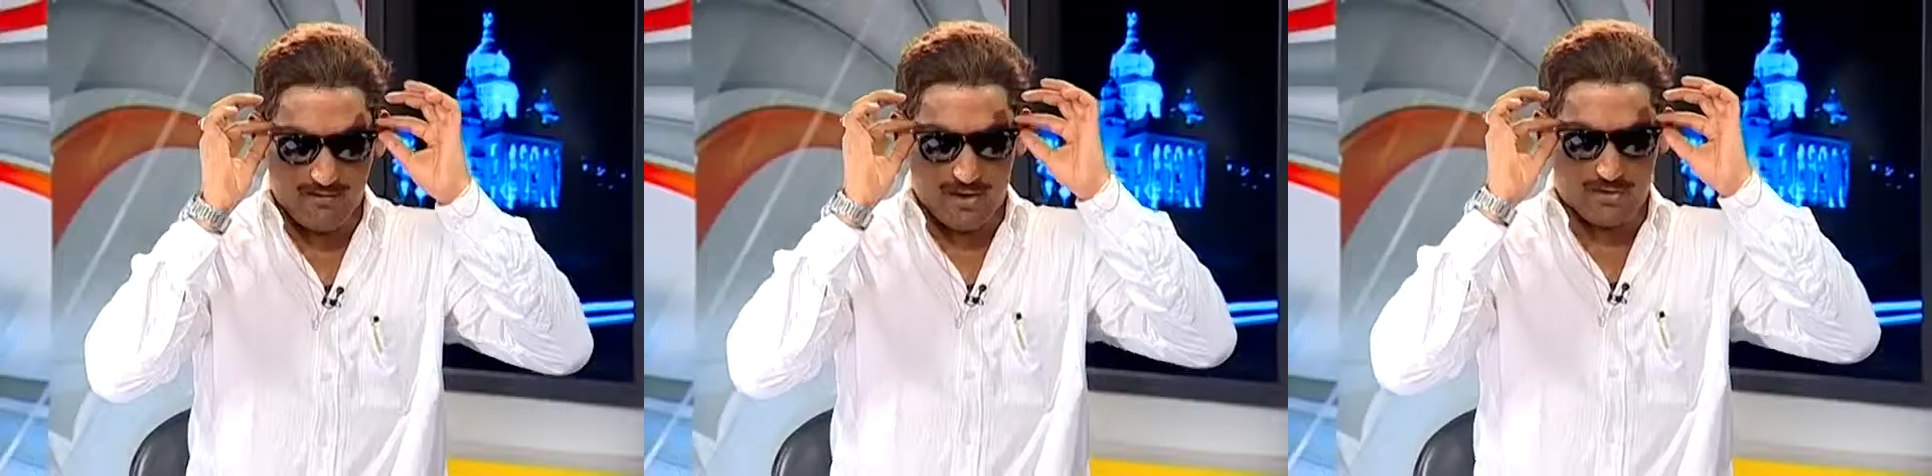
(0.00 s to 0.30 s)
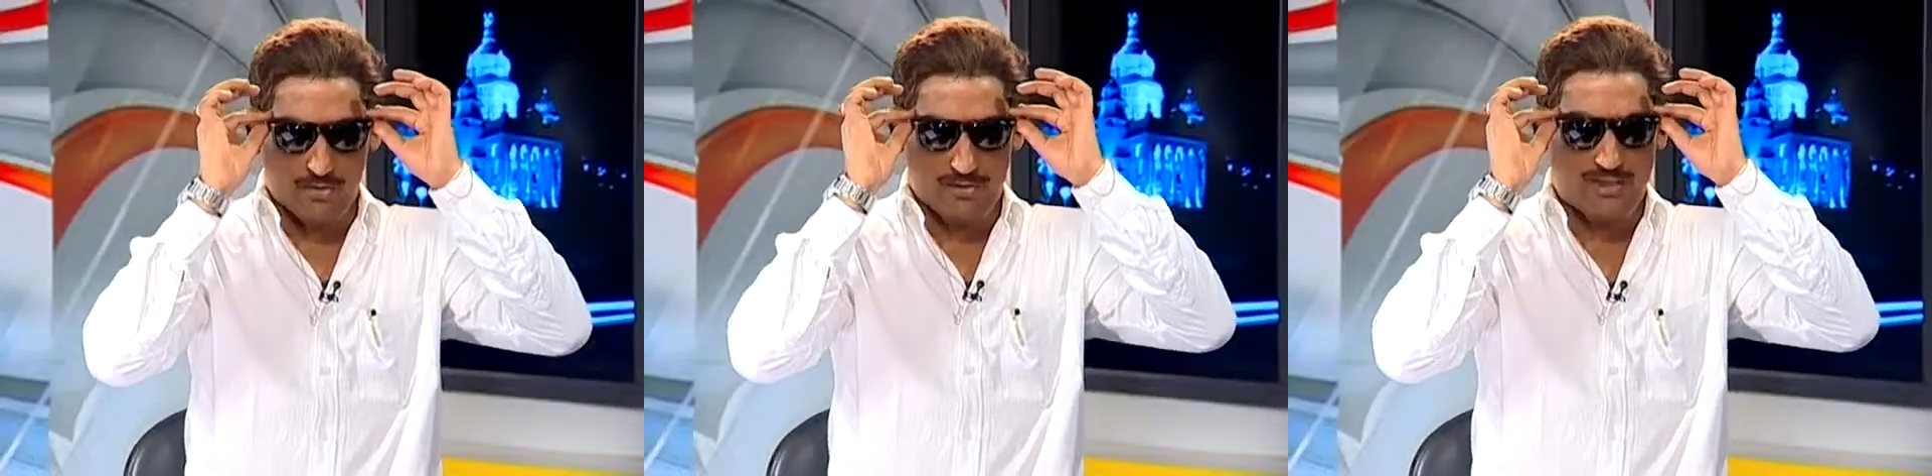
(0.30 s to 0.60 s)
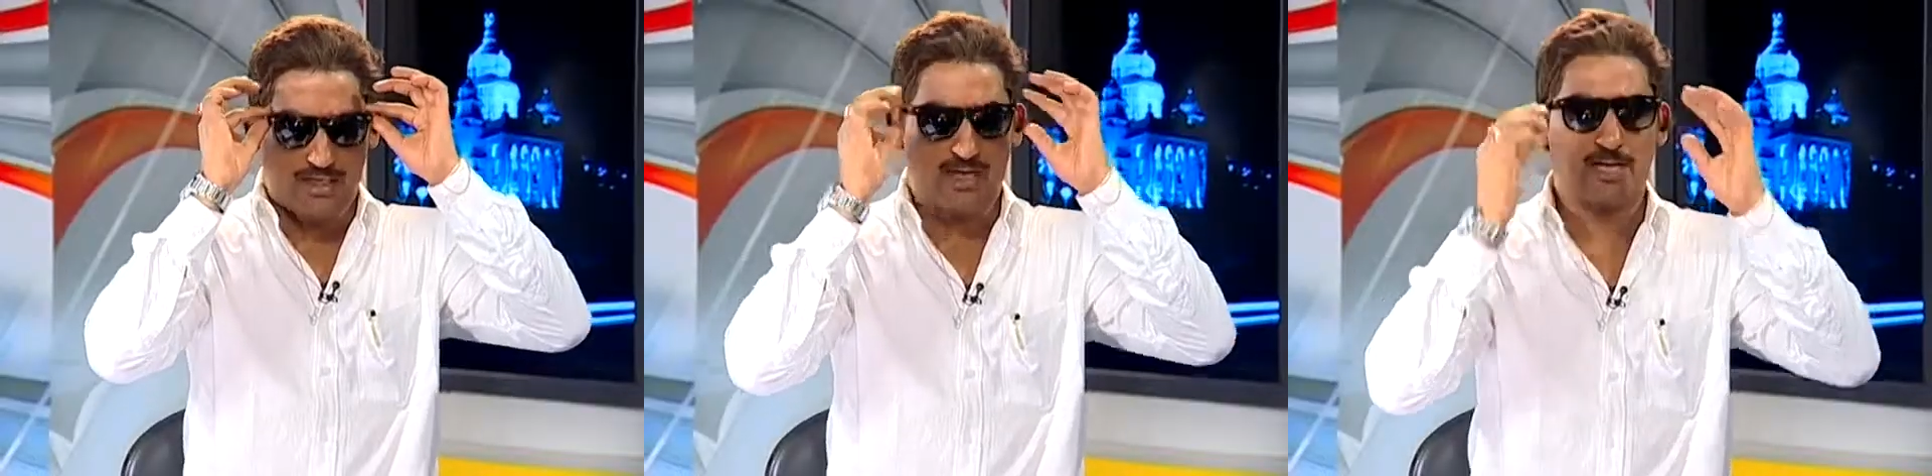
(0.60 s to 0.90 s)
very good,
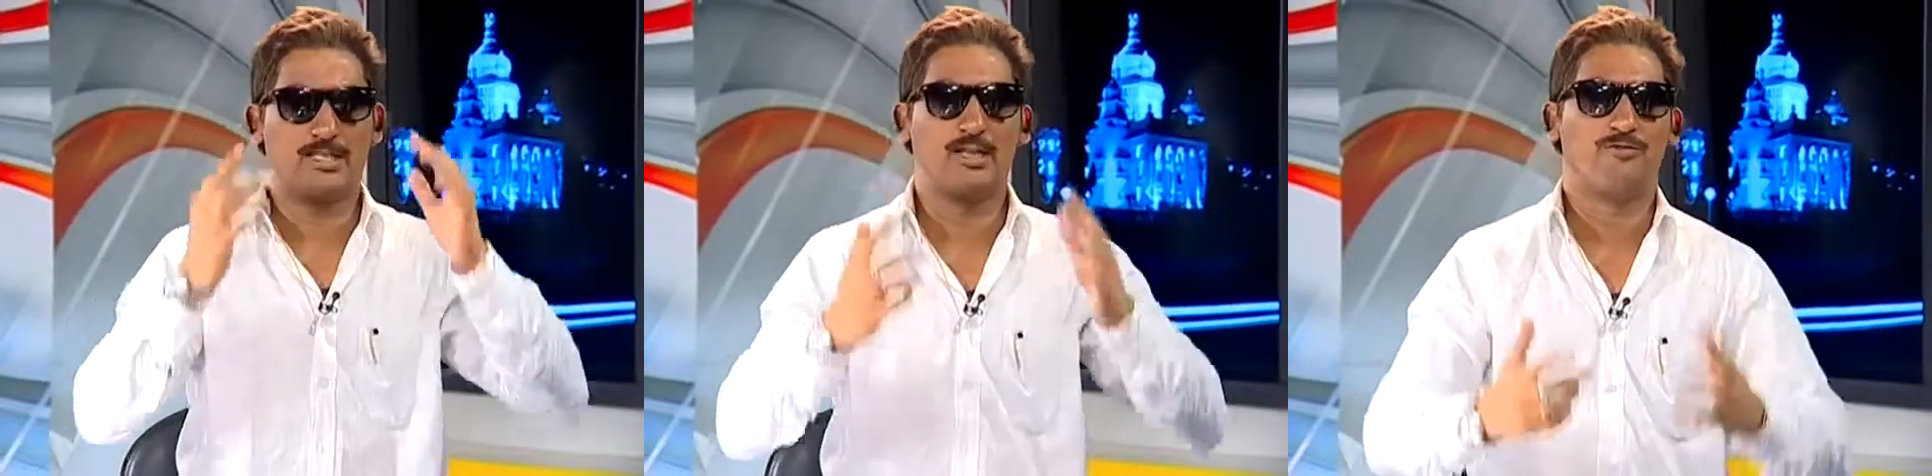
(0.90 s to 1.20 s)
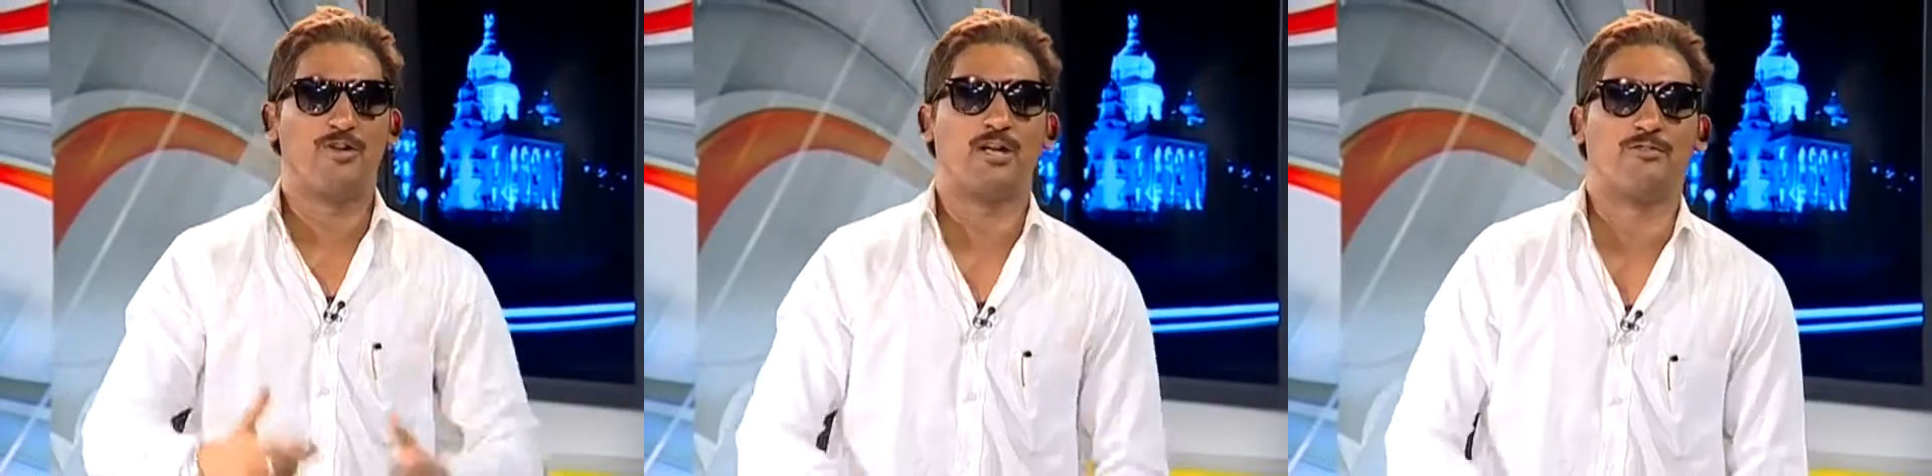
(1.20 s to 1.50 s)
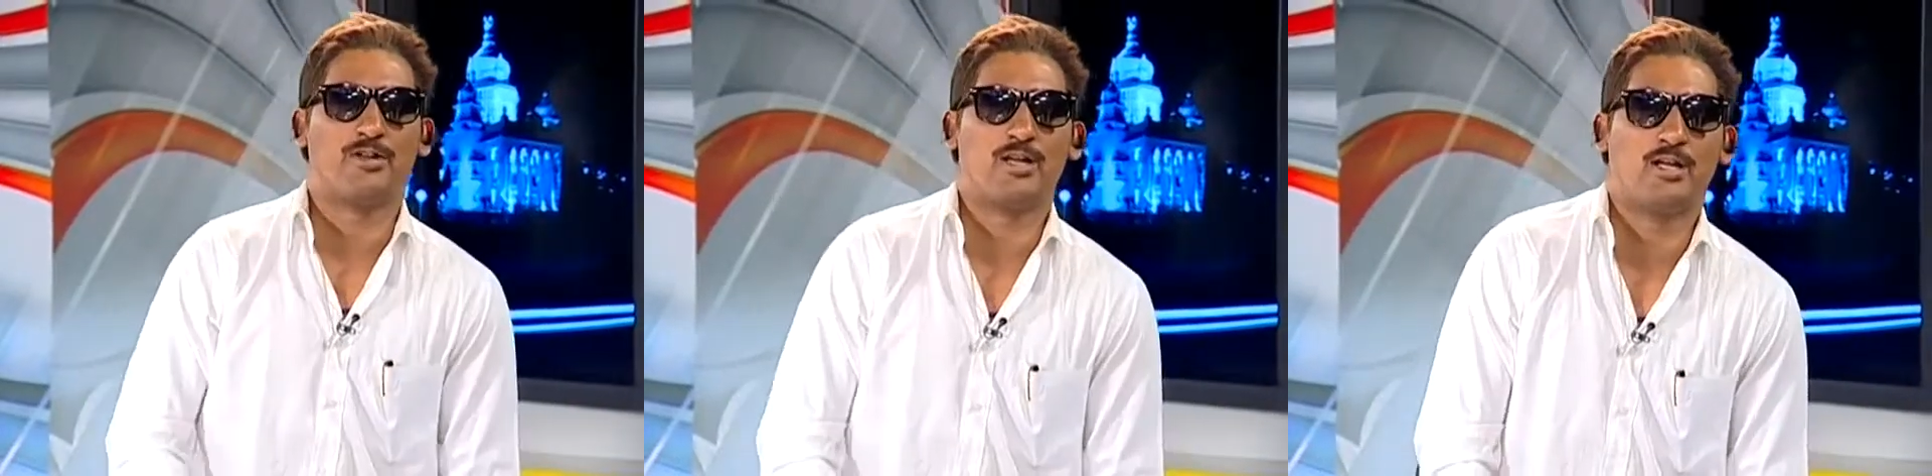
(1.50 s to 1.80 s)
sir. Actually, I'm feeling a
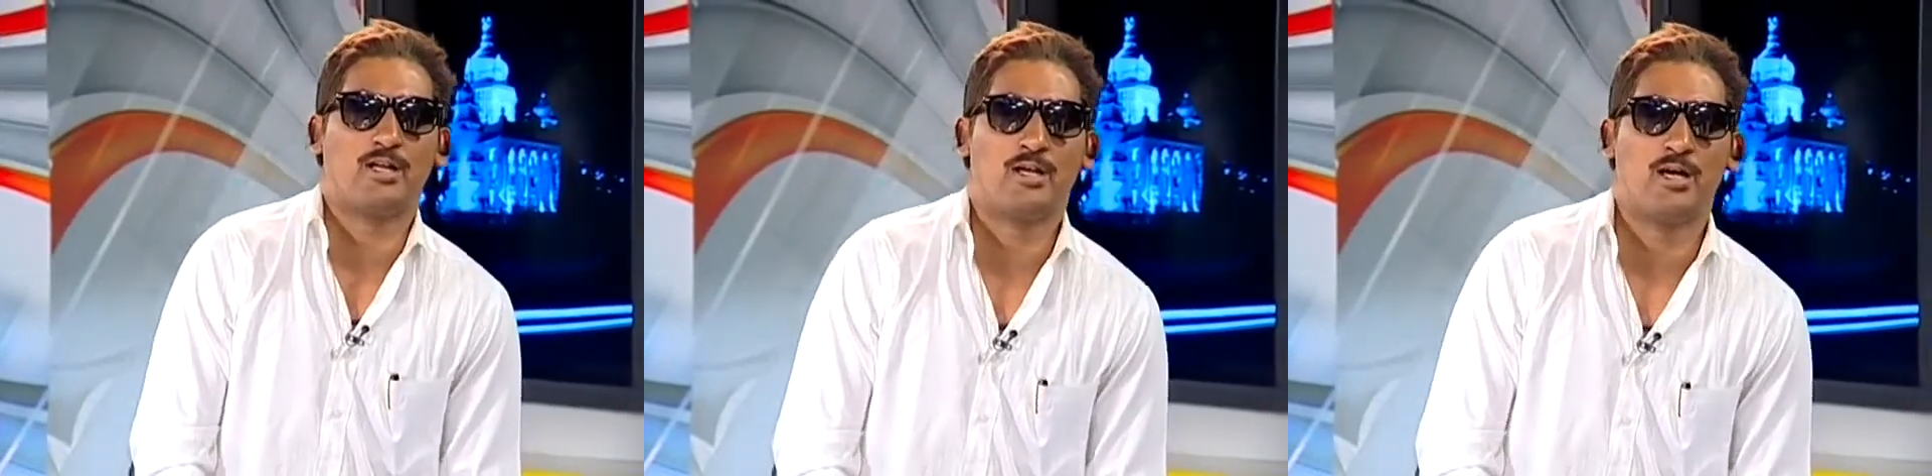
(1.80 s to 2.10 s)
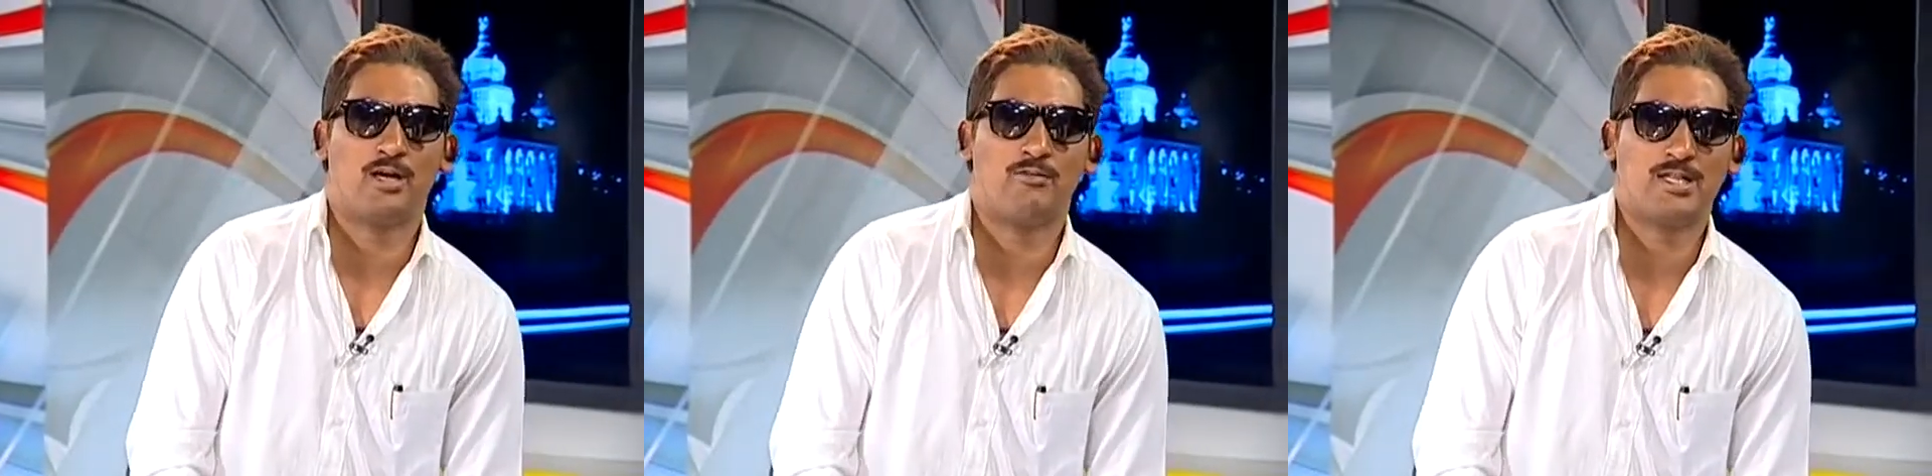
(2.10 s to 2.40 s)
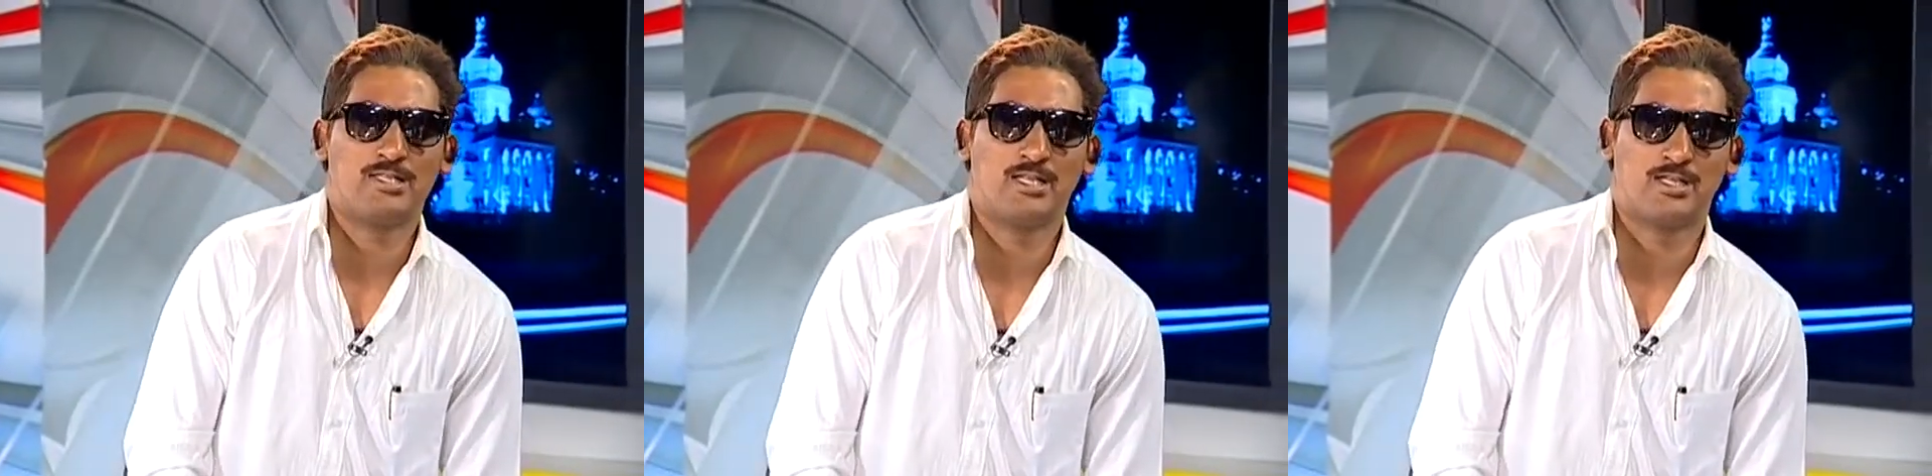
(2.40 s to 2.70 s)
very, uh, what
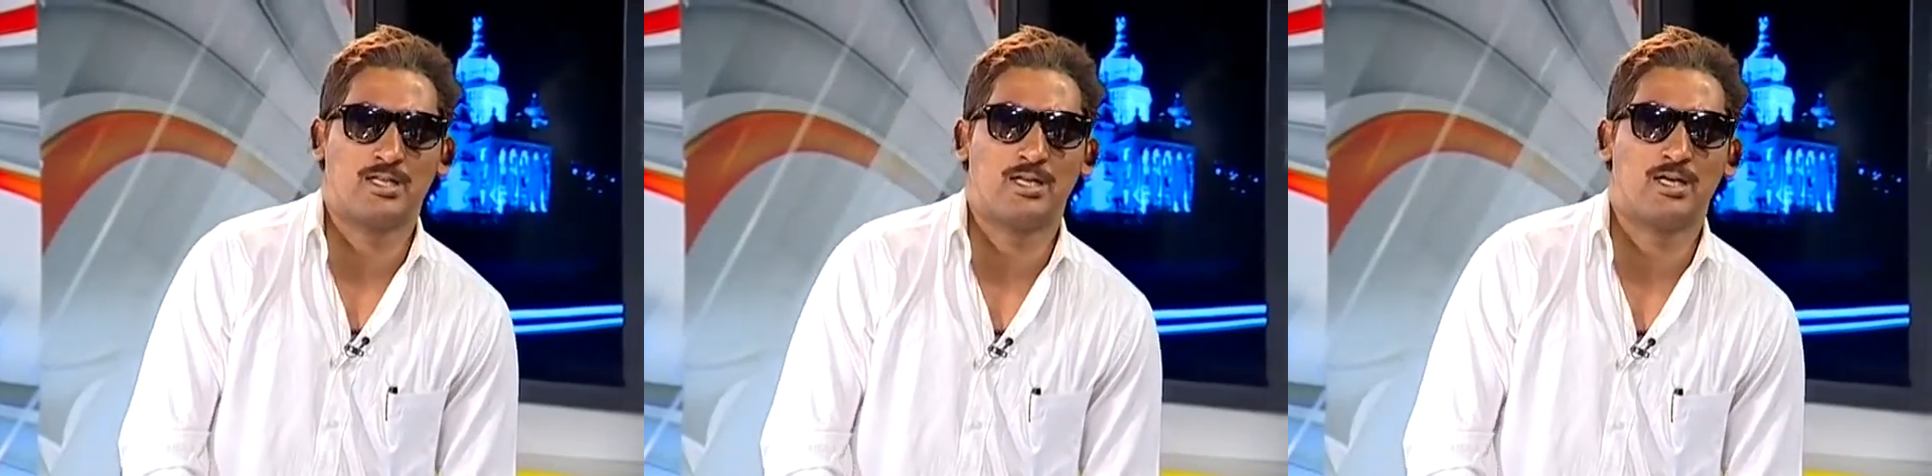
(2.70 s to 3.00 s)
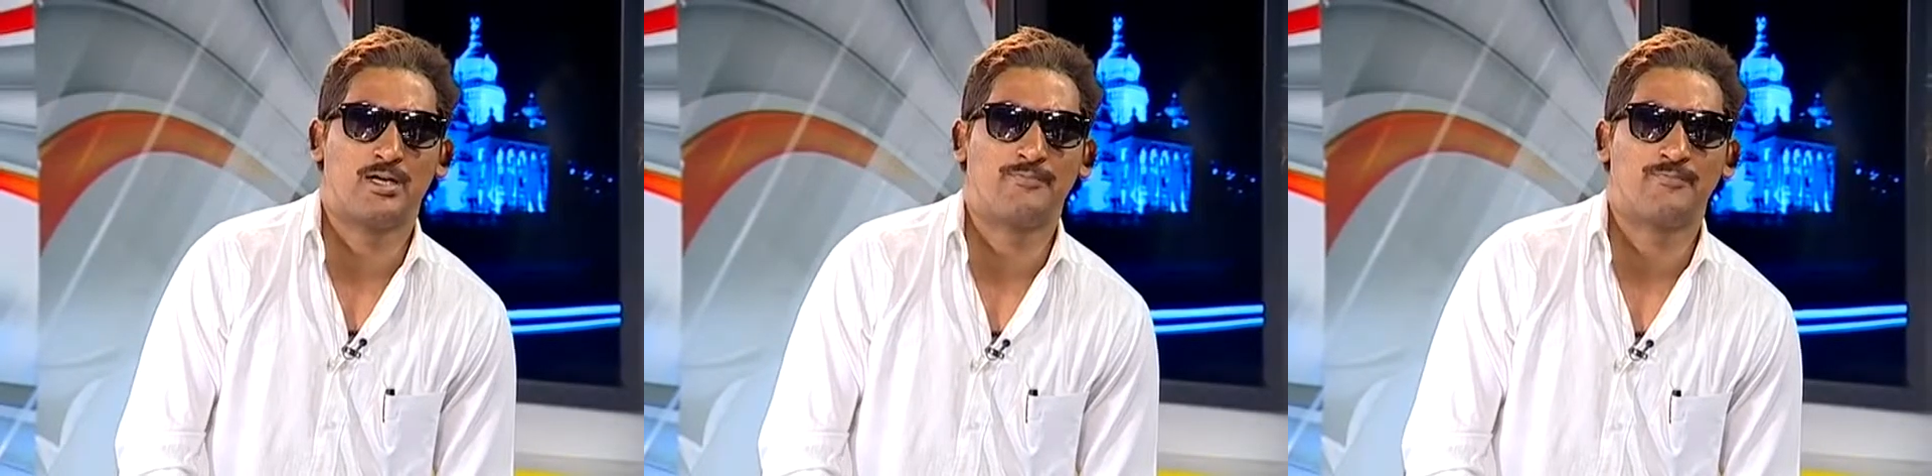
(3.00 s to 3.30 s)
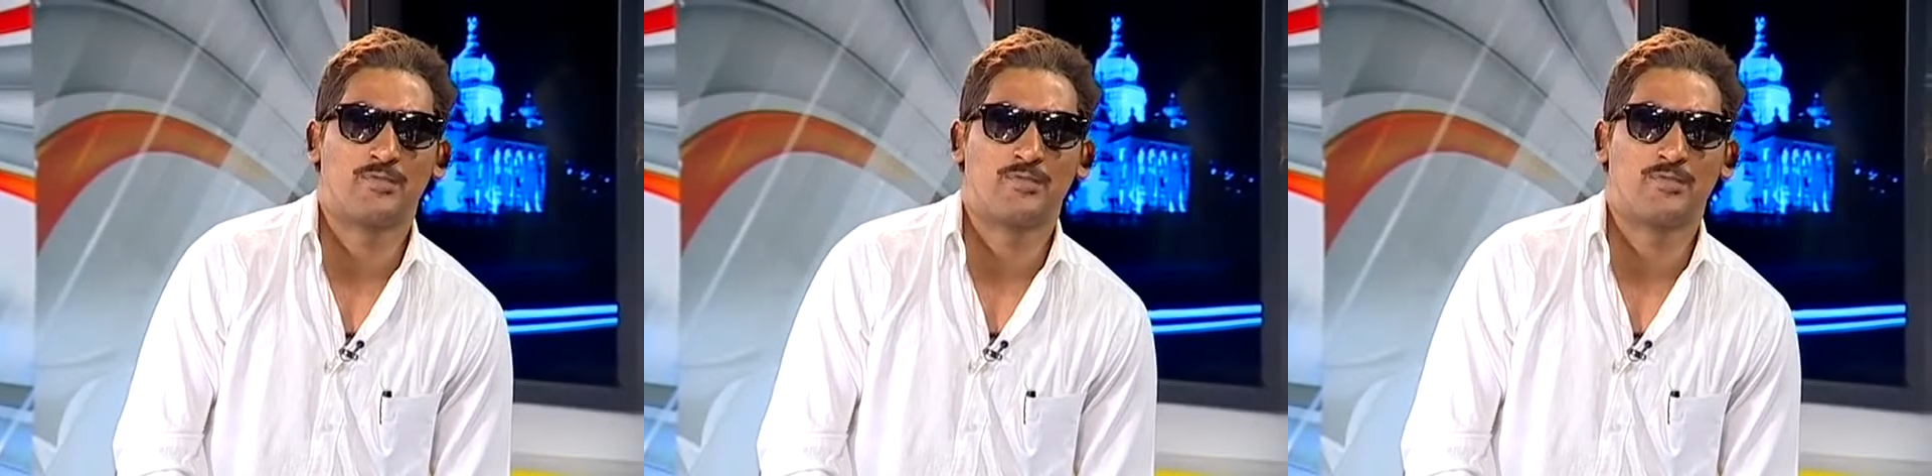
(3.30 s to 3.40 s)
is that? Uh,